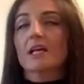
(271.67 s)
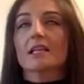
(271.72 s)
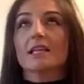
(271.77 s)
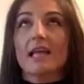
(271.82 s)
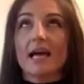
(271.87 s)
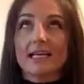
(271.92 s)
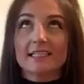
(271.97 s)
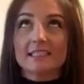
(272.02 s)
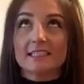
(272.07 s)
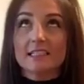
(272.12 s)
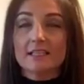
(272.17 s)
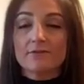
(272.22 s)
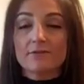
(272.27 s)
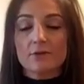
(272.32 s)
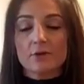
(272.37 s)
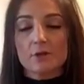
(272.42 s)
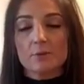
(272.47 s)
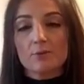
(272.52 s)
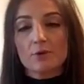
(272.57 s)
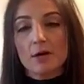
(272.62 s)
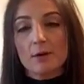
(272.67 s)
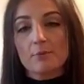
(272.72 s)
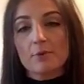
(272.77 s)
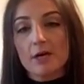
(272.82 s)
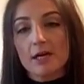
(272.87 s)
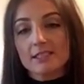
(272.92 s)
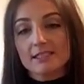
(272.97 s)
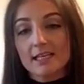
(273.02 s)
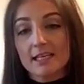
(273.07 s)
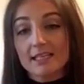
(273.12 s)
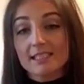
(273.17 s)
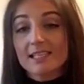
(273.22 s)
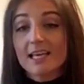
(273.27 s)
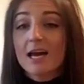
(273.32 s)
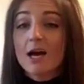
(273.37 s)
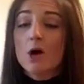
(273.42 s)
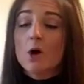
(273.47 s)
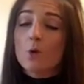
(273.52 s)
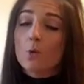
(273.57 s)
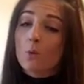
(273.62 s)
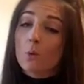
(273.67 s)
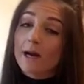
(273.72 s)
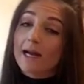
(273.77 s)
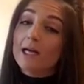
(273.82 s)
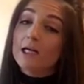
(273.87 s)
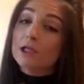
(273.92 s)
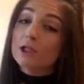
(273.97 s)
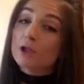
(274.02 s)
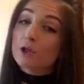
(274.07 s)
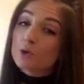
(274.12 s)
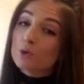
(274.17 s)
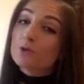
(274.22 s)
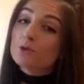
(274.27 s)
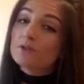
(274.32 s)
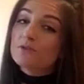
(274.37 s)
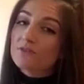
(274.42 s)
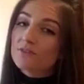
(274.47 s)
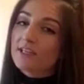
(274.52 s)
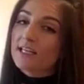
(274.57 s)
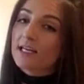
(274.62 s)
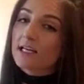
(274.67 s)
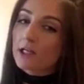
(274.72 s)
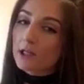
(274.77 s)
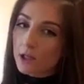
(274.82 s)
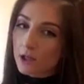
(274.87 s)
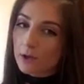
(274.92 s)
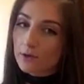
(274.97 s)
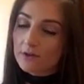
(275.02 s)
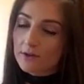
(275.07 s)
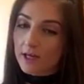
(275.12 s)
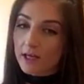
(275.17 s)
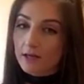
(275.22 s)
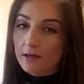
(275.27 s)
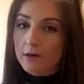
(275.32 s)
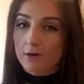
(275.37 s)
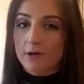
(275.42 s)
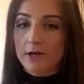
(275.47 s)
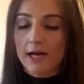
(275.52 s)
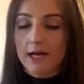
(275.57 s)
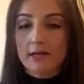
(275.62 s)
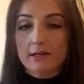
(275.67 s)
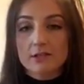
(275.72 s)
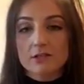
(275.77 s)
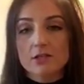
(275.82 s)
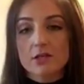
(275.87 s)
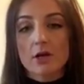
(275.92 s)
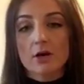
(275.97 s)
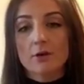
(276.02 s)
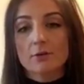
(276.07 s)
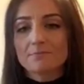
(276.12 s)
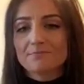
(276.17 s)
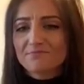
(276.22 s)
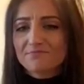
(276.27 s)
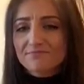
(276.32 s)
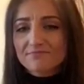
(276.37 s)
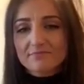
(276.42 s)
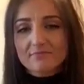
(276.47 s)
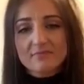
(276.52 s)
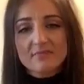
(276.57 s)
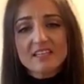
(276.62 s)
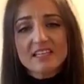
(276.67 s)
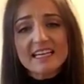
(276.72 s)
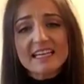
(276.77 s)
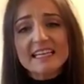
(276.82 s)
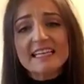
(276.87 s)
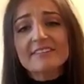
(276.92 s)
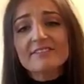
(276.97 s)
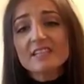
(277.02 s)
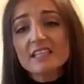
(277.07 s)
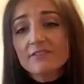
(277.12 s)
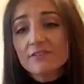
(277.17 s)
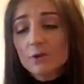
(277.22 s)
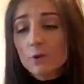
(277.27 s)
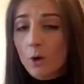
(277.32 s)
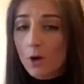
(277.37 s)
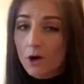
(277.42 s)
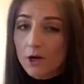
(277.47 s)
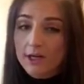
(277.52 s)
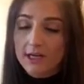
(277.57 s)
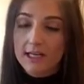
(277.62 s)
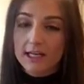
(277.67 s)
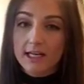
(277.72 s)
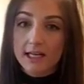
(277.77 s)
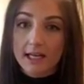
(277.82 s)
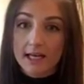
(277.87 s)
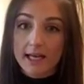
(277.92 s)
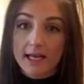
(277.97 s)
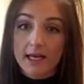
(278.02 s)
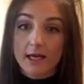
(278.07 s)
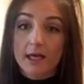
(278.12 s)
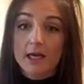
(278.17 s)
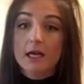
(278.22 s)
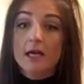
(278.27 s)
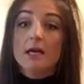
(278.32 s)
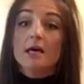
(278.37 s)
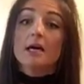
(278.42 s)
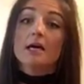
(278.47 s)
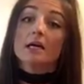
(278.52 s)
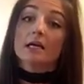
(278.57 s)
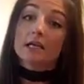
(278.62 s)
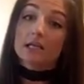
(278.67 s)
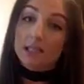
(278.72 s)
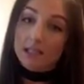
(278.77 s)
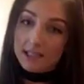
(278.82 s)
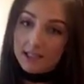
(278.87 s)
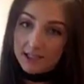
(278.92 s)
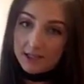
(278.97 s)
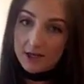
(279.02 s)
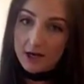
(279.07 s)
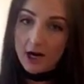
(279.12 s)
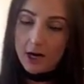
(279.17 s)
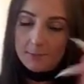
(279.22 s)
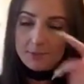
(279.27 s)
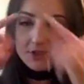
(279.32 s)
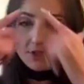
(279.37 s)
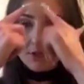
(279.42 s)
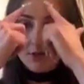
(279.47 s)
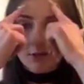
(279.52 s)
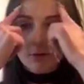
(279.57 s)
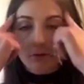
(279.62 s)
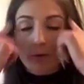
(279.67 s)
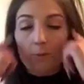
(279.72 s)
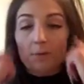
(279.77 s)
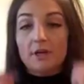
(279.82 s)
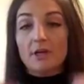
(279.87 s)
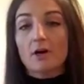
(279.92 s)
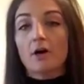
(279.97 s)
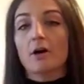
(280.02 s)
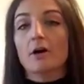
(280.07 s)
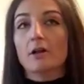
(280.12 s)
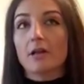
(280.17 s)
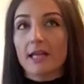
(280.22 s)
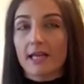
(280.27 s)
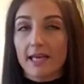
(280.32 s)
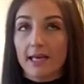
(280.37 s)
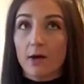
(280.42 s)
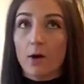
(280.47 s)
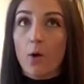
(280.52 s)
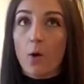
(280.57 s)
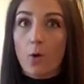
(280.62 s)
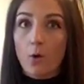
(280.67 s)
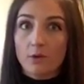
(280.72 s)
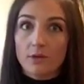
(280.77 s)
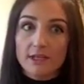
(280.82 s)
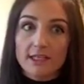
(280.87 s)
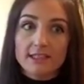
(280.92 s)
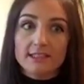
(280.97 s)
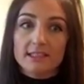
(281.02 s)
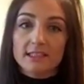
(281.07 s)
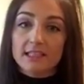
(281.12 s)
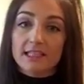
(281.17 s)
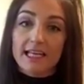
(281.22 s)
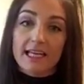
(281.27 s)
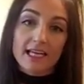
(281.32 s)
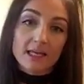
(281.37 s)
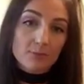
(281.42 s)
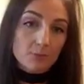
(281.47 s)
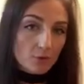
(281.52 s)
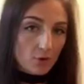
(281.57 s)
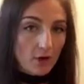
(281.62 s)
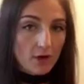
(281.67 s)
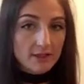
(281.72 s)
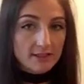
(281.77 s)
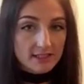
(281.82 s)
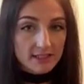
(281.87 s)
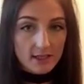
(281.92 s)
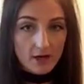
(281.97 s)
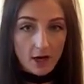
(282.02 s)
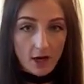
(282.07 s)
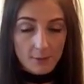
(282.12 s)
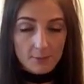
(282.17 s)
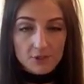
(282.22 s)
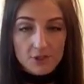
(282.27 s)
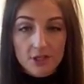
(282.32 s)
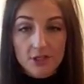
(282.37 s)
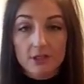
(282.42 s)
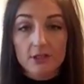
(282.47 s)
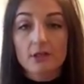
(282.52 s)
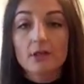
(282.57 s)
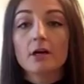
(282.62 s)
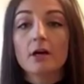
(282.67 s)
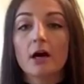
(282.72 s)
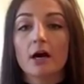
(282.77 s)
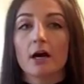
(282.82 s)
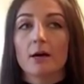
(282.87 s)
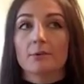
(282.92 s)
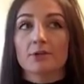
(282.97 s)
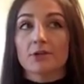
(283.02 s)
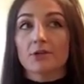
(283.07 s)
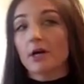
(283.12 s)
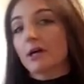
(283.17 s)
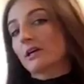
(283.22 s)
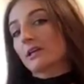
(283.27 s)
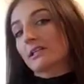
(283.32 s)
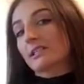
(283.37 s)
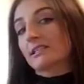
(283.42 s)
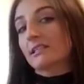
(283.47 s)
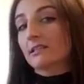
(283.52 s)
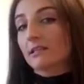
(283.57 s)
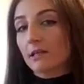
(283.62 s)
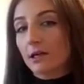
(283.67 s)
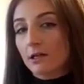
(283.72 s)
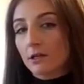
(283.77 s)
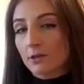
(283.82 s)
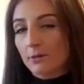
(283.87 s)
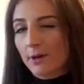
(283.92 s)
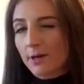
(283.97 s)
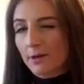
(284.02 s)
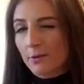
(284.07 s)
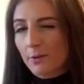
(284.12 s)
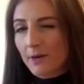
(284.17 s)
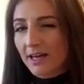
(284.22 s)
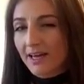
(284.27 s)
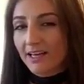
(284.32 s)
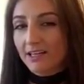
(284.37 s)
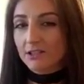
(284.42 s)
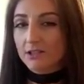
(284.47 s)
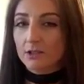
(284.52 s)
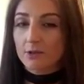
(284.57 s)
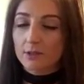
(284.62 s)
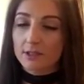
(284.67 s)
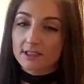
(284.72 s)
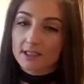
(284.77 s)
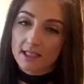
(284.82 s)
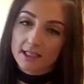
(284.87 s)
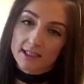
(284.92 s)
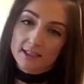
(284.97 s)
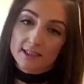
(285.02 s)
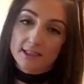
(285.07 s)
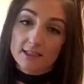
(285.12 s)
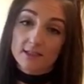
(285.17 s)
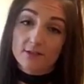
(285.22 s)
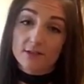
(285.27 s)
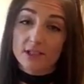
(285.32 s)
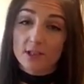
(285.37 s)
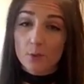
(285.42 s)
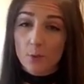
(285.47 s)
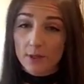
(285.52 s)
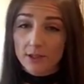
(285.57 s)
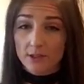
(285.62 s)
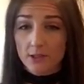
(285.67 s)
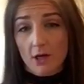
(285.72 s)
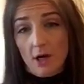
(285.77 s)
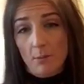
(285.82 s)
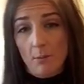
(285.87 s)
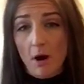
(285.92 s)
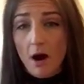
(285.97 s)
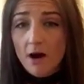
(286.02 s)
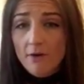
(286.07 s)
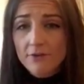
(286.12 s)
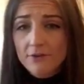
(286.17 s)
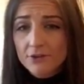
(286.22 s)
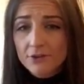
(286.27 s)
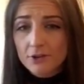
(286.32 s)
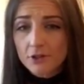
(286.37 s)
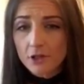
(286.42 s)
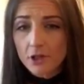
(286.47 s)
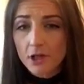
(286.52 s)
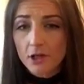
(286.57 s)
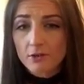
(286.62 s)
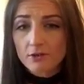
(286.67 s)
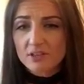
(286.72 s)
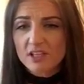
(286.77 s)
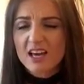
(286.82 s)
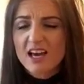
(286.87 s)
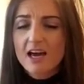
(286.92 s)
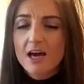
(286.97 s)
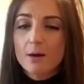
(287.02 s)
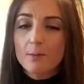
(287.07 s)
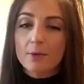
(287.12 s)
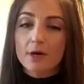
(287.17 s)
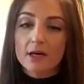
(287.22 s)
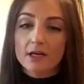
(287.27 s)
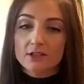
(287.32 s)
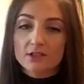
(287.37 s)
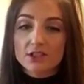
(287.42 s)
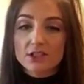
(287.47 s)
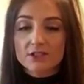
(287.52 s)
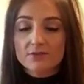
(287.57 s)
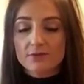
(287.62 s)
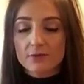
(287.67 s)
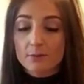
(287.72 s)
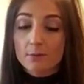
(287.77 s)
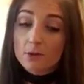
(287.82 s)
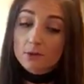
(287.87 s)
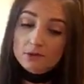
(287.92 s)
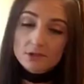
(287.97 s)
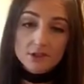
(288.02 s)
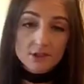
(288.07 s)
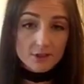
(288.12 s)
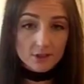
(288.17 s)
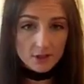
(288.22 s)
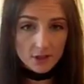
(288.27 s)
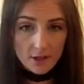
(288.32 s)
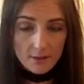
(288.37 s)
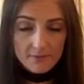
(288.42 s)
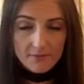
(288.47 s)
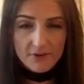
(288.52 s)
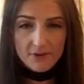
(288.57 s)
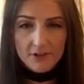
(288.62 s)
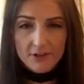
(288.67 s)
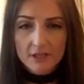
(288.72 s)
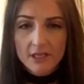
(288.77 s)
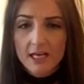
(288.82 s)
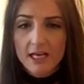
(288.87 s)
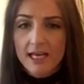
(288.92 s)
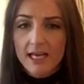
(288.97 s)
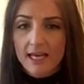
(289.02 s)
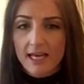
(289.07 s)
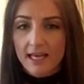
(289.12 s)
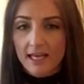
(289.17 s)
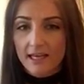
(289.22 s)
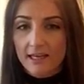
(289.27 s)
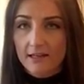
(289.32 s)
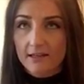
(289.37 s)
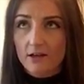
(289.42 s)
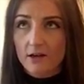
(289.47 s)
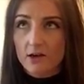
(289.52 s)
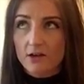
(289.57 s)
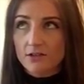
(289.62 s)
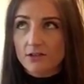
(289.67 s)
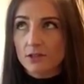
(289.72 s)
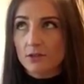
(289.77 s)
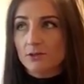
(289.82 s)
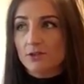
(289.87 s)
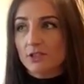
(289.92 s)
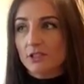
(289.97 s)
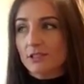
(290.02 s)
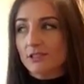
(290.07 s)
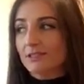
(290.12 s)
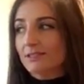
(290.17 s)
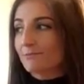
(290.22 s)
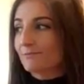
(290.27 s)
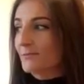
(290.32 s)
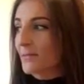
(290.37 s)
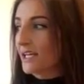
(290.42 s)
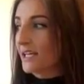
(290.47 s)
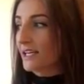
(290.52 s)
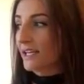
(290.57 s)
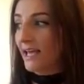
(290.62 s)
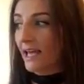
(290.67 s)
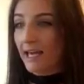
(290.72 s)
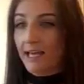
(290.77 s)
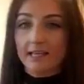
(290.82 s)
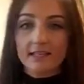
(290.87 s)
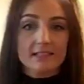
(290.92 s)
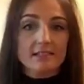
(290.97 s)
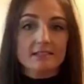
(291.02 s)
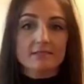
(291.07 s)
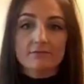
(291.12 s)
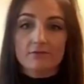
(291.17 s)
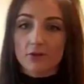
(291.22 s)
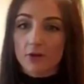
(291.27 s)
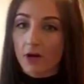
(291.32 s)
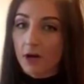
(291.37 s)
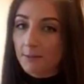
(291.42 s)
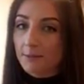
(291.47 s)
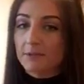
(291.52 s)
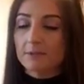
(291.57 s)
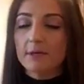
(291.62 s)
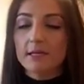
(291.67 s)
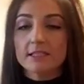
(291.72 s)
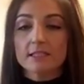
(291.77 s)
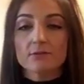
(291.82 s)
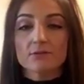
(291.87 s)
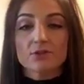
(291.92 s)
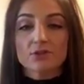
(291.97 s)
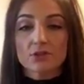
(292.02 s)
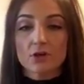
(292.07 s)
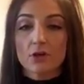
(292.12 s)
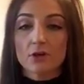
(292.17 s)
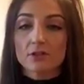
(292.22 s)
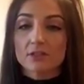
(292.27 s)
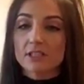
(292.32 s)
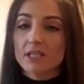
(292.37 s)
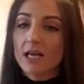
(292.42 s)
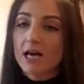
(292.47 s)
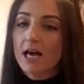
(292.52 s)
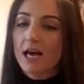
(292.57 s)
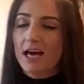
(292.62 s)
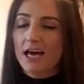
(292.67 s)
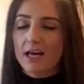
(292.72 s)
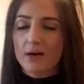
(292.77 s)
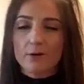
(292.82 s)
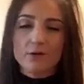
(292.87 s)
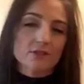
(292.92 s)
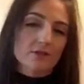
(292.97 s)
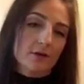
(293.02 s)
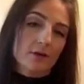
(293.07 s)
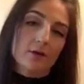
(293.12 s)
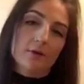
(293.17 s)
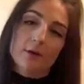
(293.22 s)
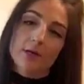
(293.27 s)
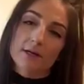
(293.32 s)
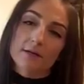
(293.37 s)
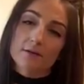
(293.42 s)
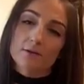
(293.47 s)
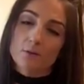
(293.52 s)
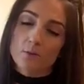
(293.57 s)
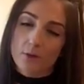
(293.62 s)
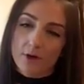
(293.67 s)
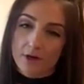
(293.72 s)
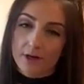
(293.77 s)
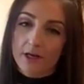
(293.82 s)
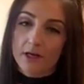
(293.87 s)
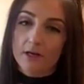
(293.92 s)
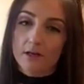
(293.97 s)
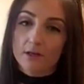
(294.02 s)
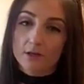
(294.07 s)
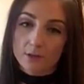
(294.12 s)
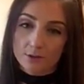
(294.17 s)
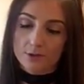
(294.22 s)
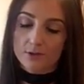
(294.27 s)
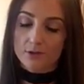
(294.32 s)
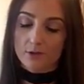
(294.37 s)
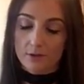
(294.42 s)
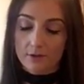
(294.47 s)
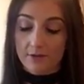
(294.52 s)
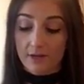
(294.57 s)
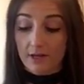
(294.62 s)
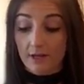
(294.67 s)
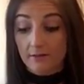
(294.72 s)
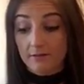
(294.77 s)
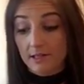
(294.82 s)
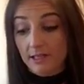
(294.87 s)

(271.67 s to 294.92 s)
Lastly, for the prep process, wear loose fitting clothing, okay? So even if you are getting a clear option, or what we call a only delayed bronzing option, you're not going to see the color right away, so it's not necessarily going to come off on your clothes, but just for mostly your comfort and also just in case for optimizing results, I always recommend wearing loose clothing.